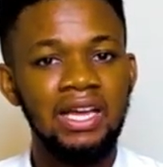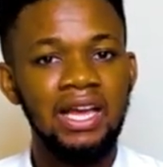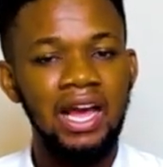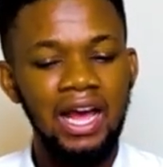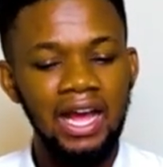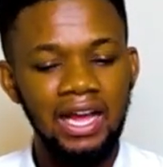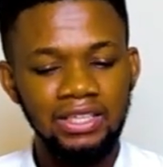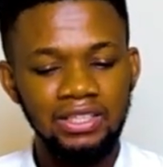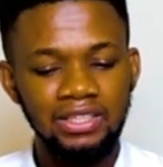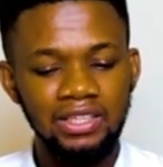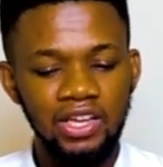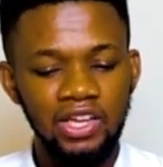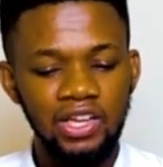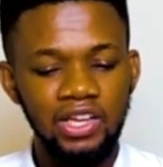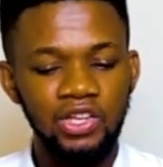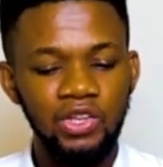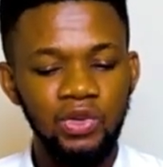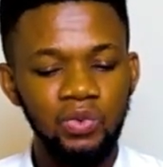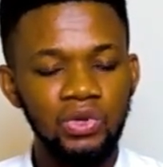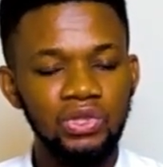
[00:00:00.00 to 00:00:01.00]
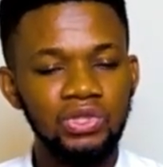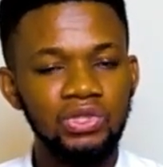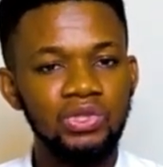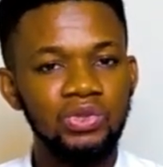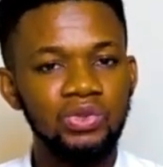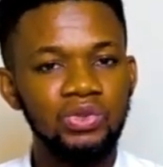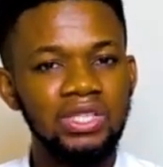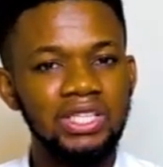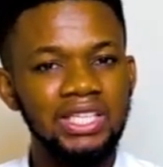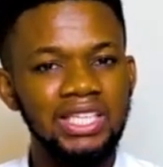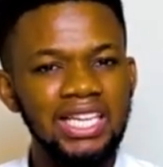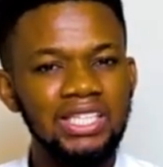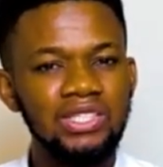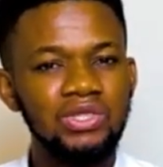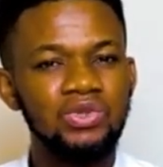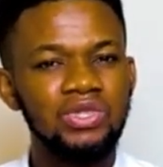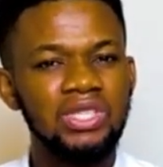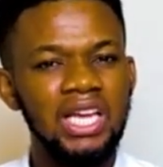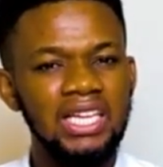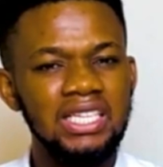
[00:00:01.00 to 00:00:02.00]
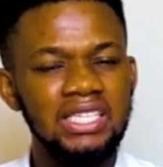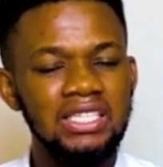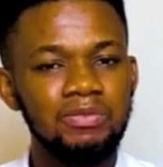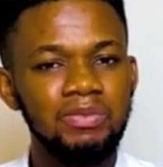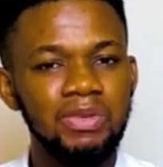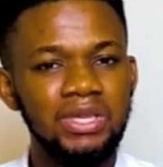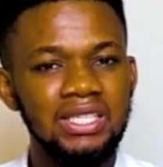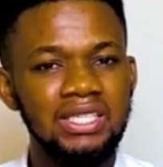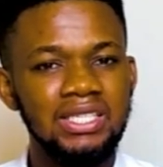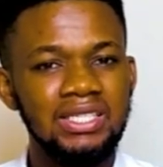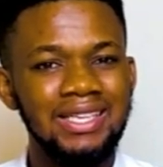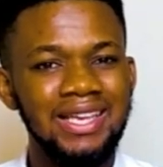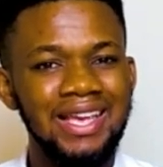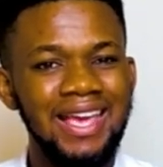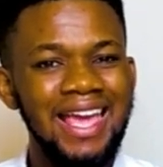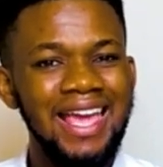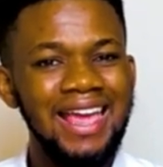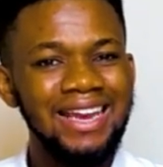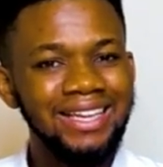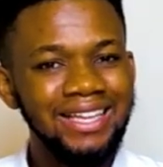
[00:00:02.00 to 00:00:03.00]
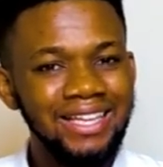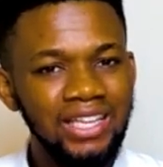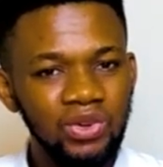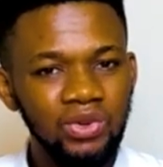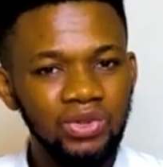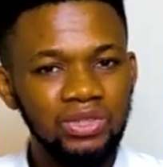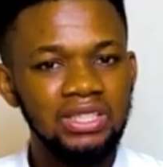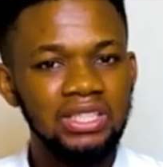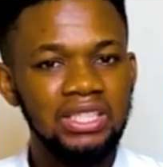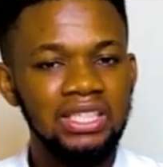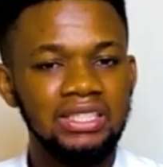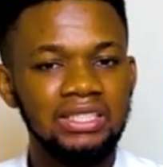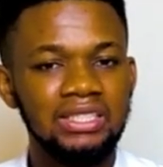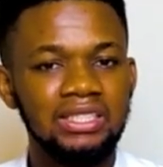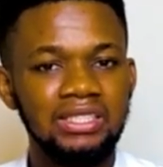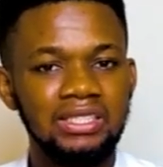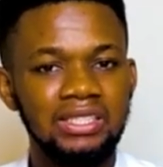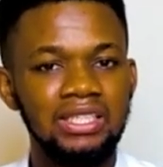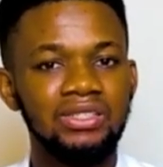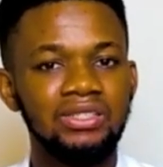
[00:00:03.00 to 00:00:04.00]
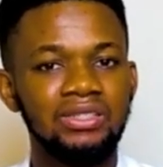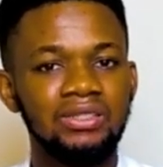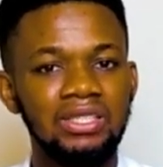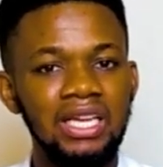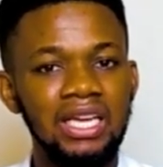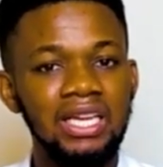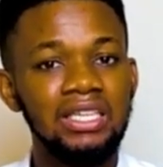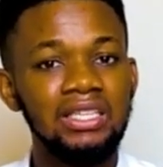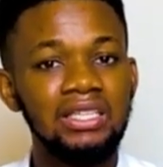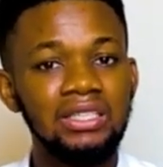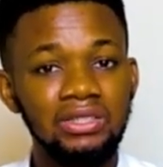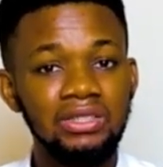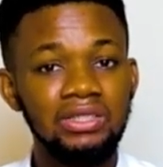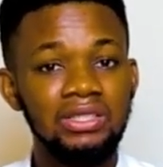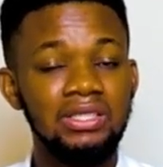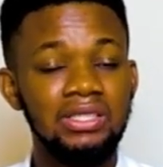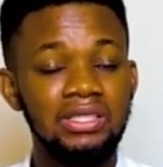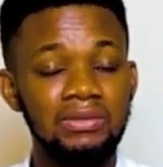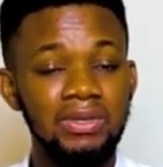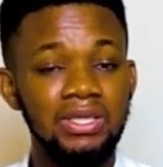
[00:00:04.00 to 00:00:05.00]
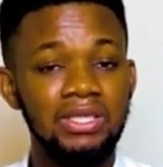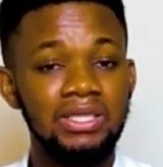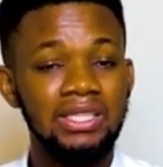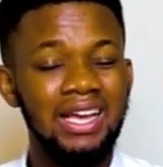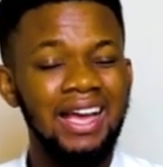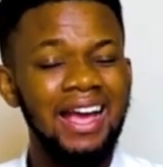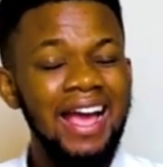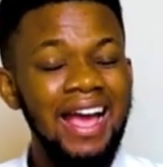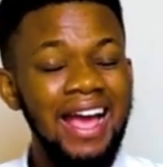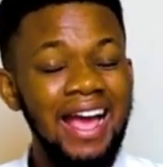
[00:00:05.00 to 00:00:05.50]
And you want to get to that space early on in the session, early on in the semester.